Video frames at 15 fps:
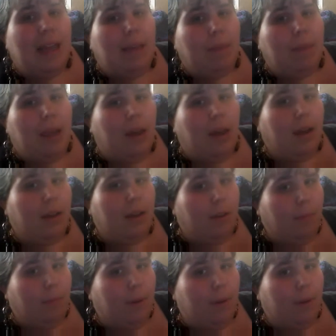my
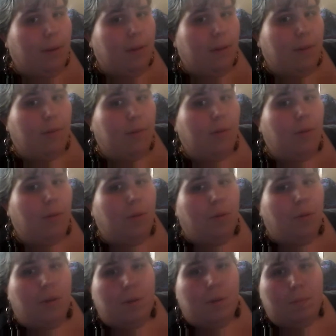audiobook,
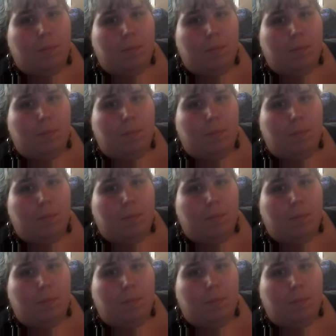um,